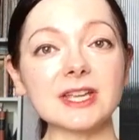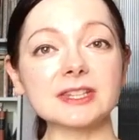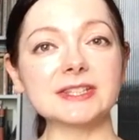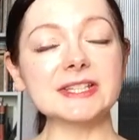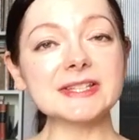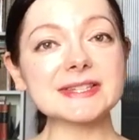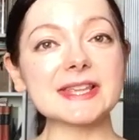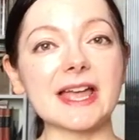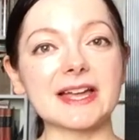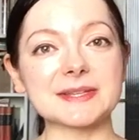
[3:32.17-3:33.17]

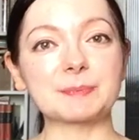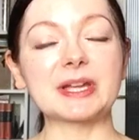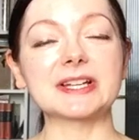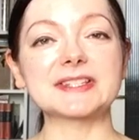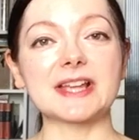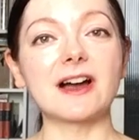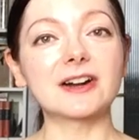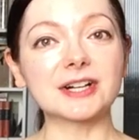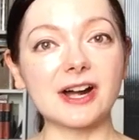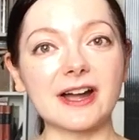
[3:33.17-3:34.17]
these aspects
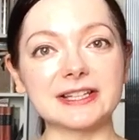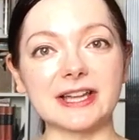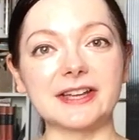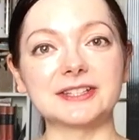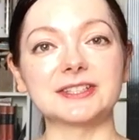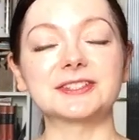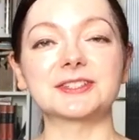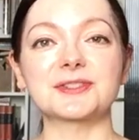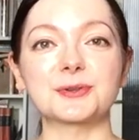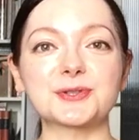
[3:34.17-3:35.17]
are highlighted.
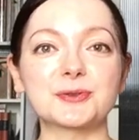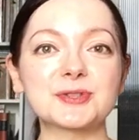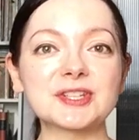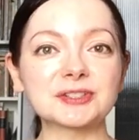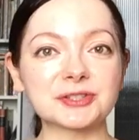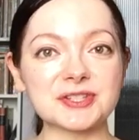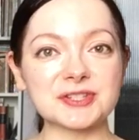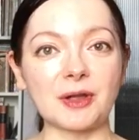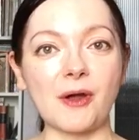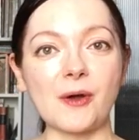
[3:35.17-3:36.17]
There's also a
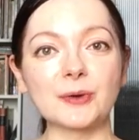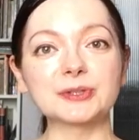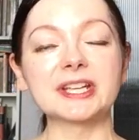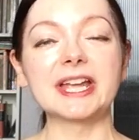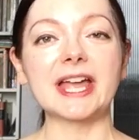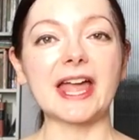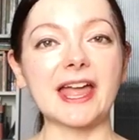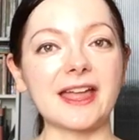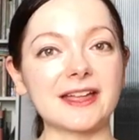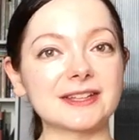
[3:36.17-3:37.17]
citrus note,
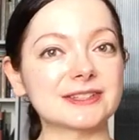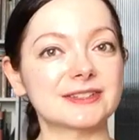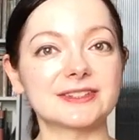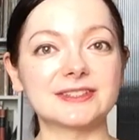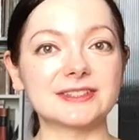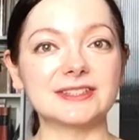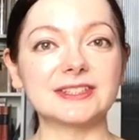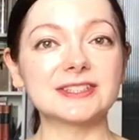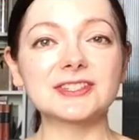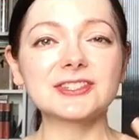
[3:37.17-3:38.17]
and
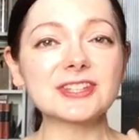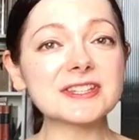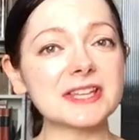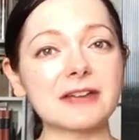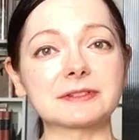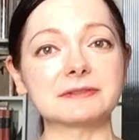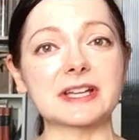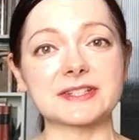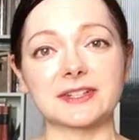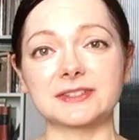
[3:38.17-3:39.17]
it's just
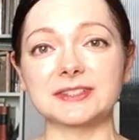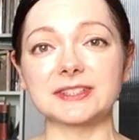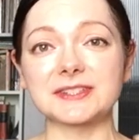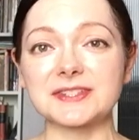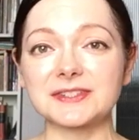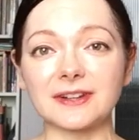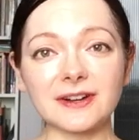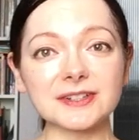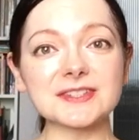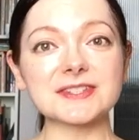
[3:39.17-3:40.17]
effervescent. It
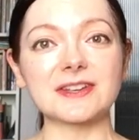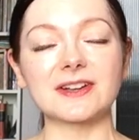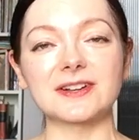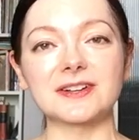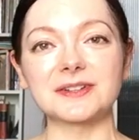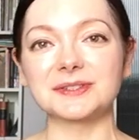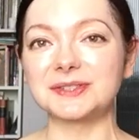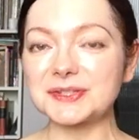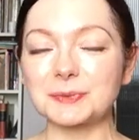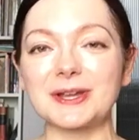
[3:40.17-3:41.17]
starts
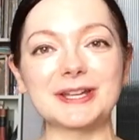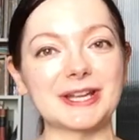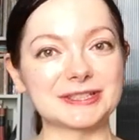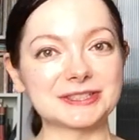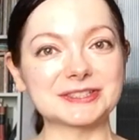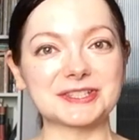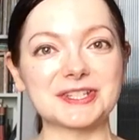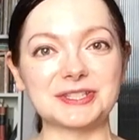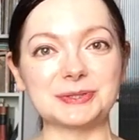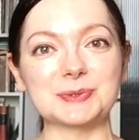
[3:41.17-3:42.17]
this way and it
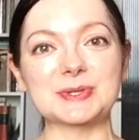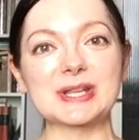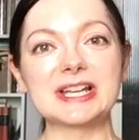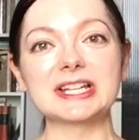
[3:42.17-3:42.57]
continues